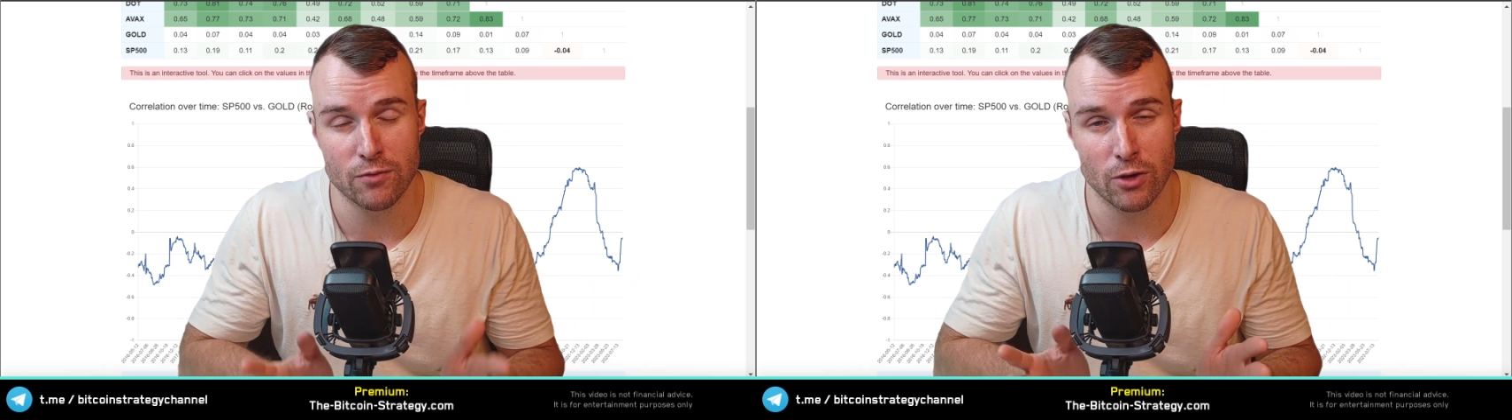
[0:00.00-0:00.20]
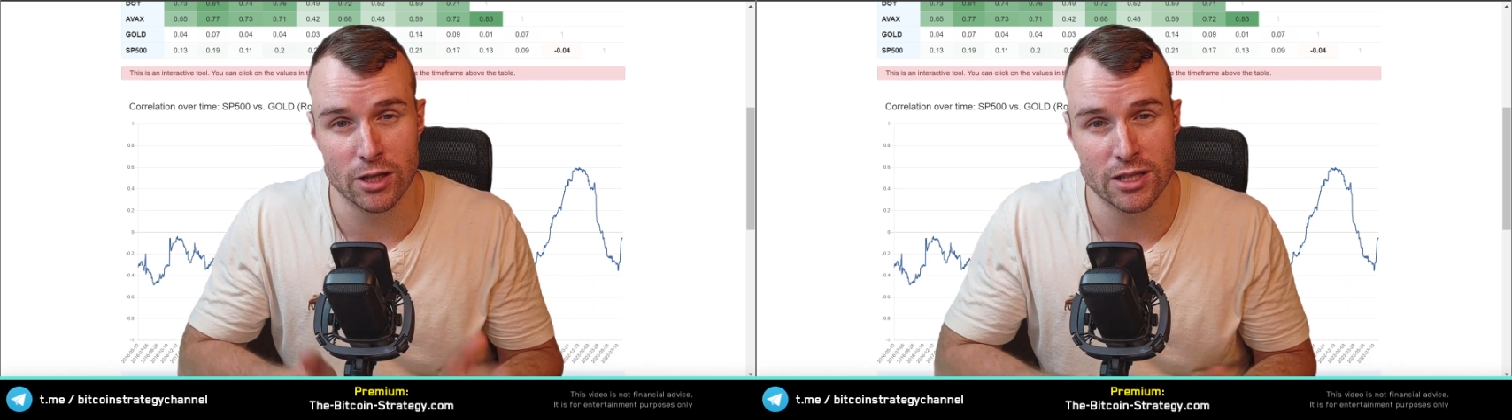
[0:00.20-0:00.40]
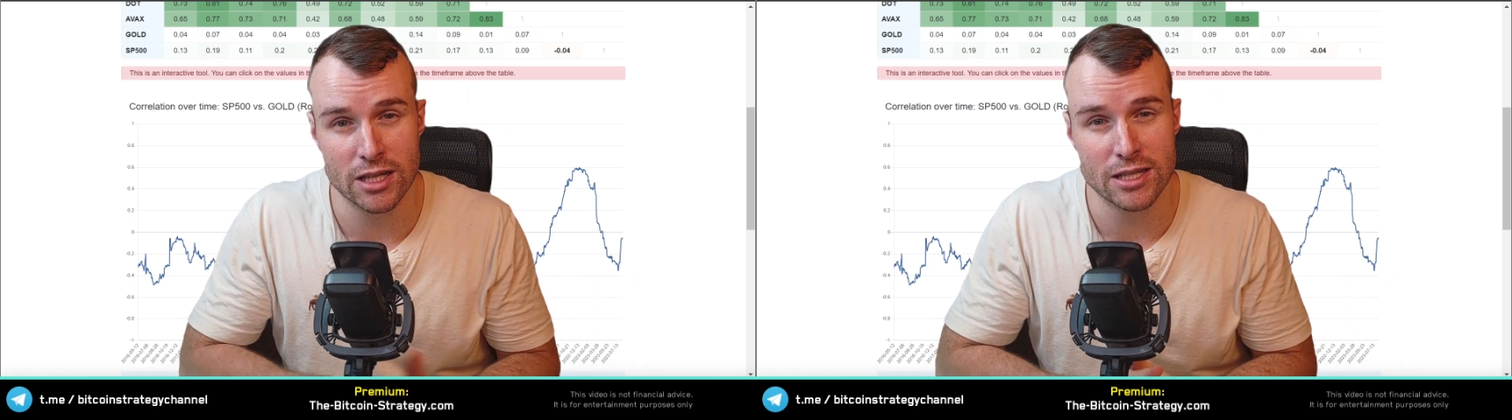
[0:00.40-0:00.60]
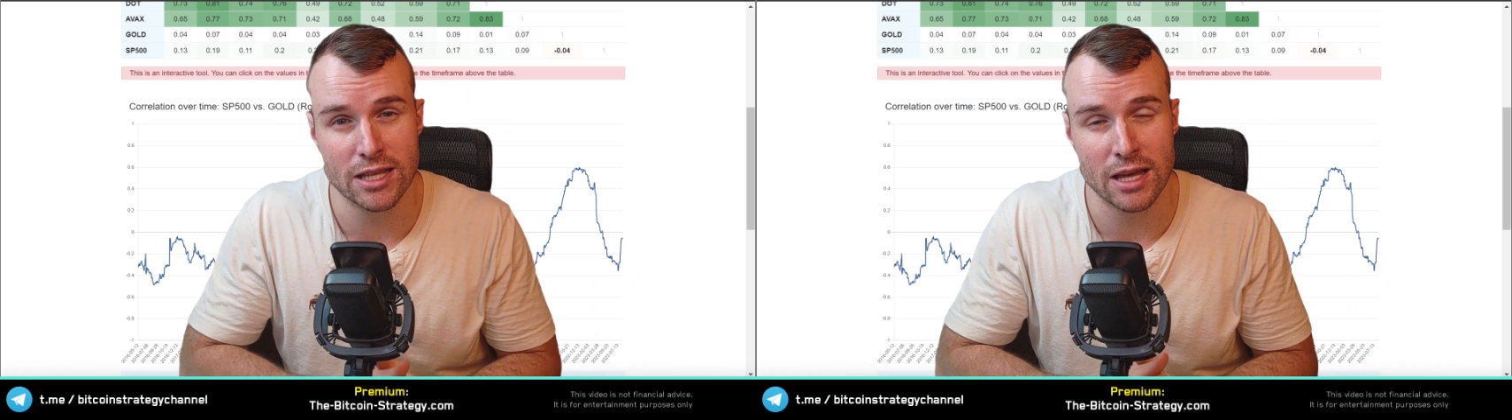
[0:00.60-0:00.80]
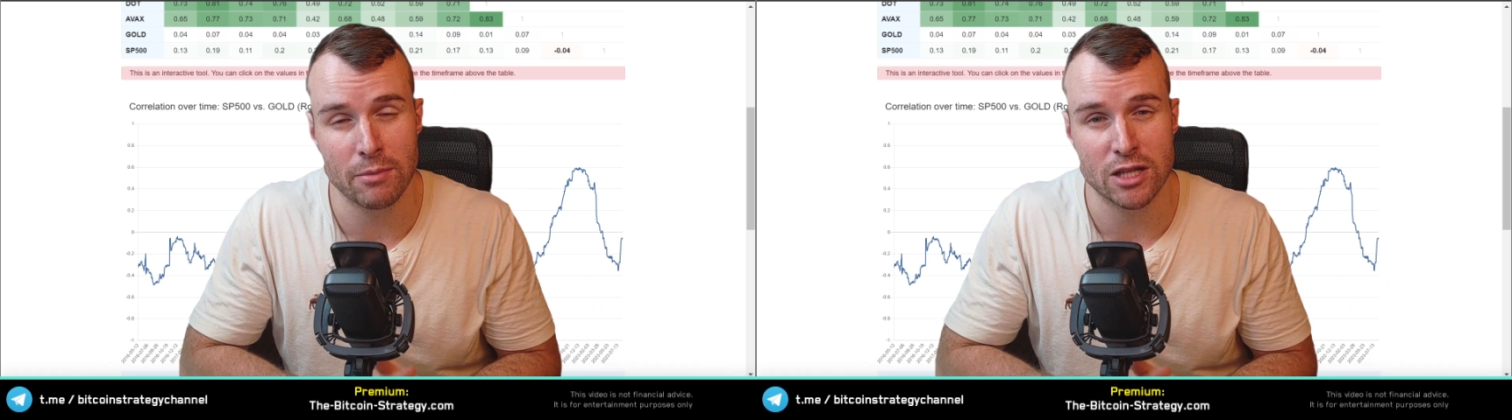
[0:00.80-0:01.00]

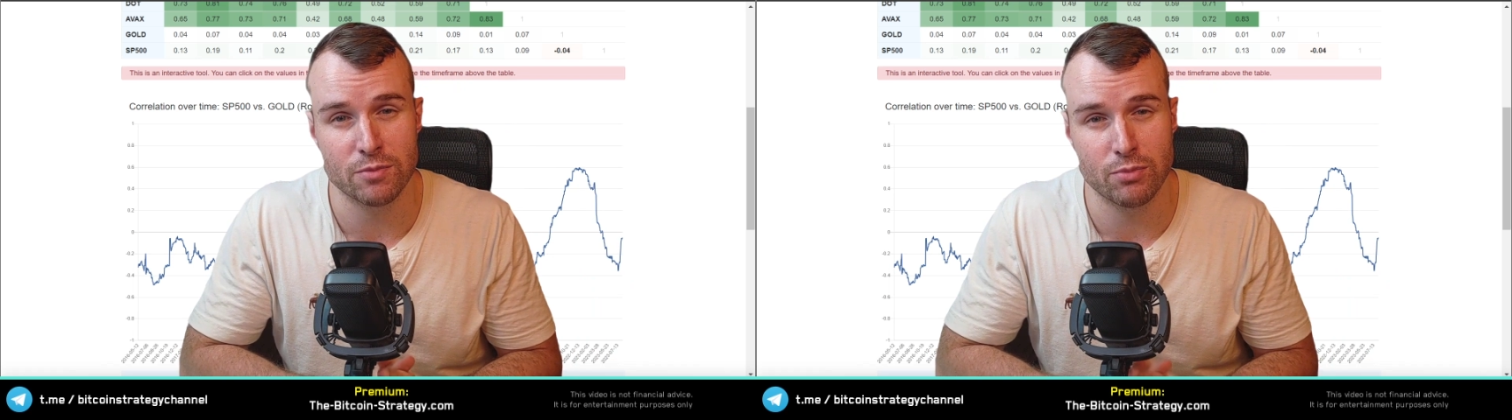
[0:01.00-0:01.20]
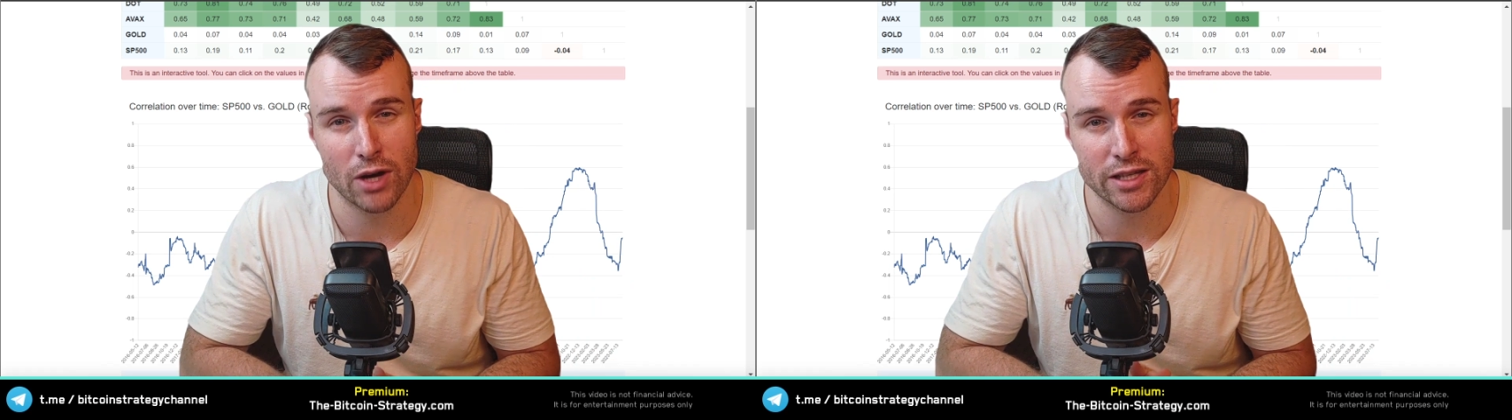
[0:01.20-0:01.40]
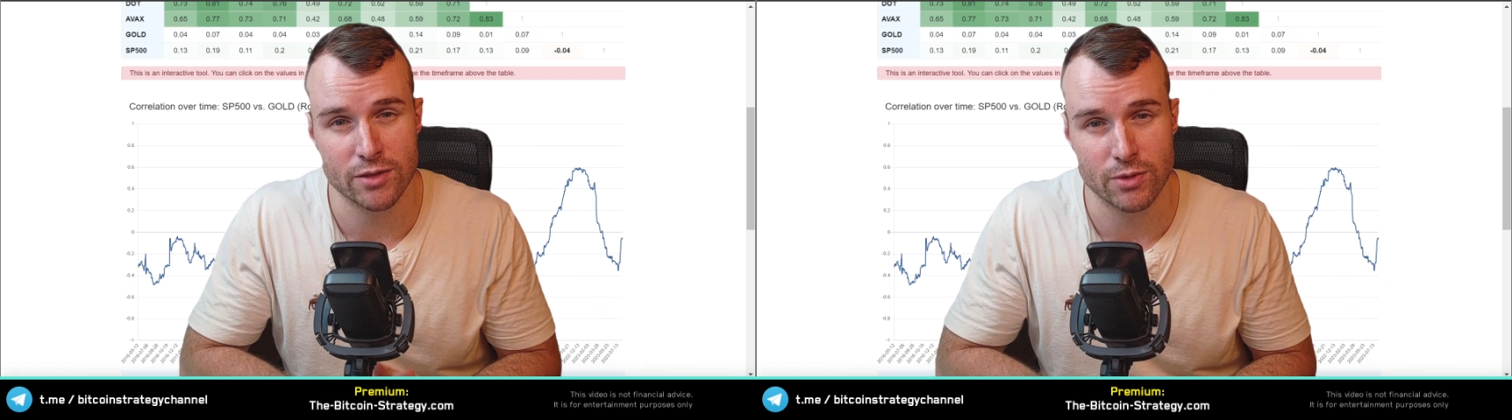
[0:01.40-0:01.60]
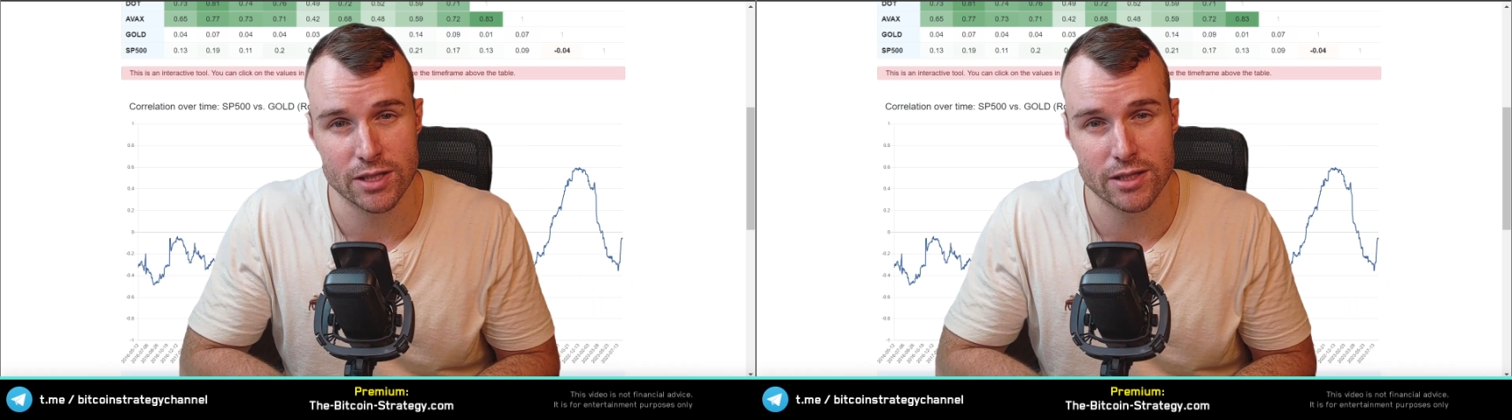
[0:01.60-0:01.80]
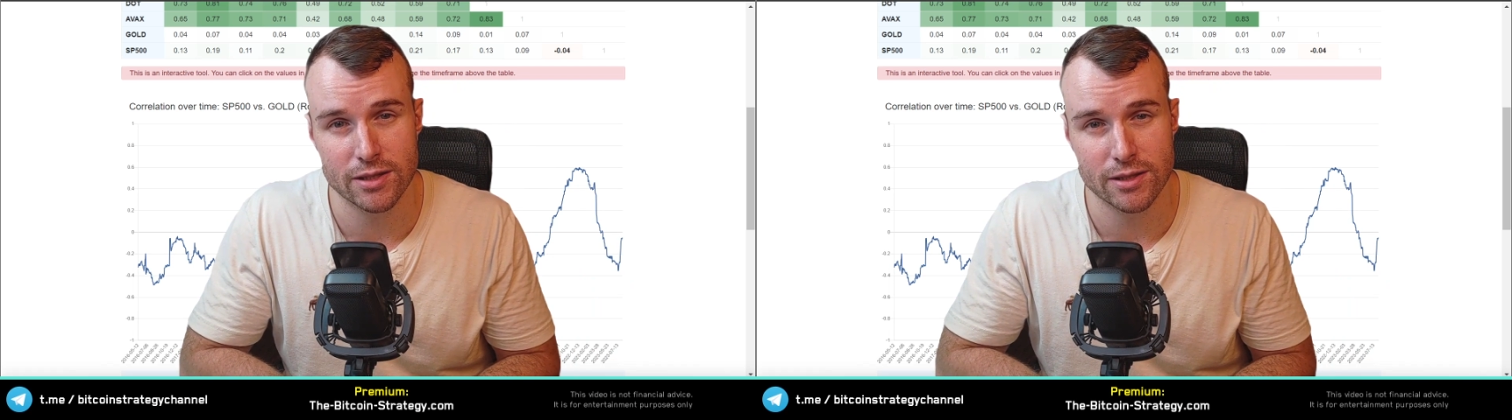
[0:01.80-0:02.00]
volatility, that much price
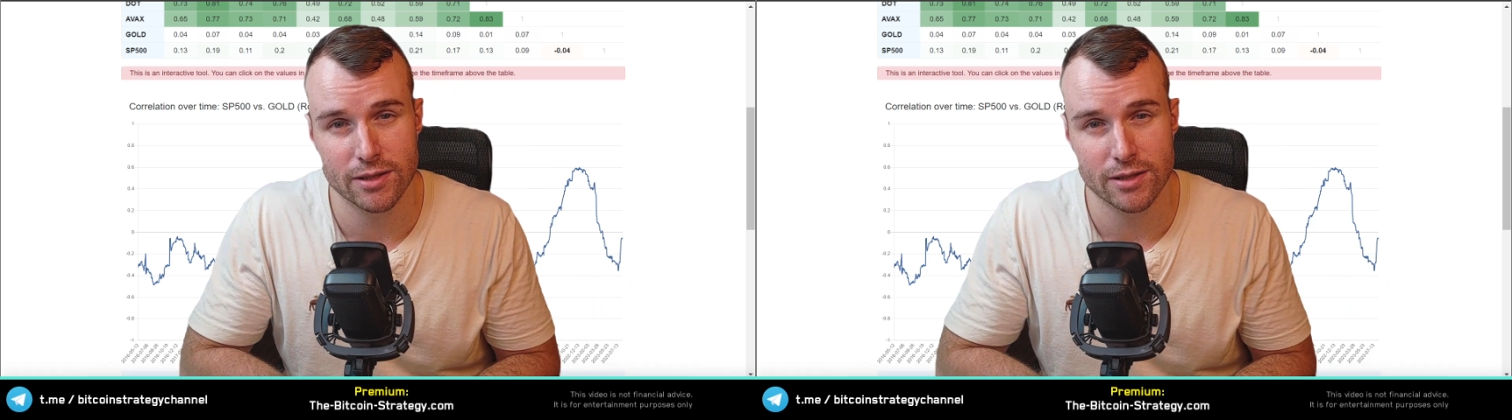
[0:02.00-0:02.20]
risk.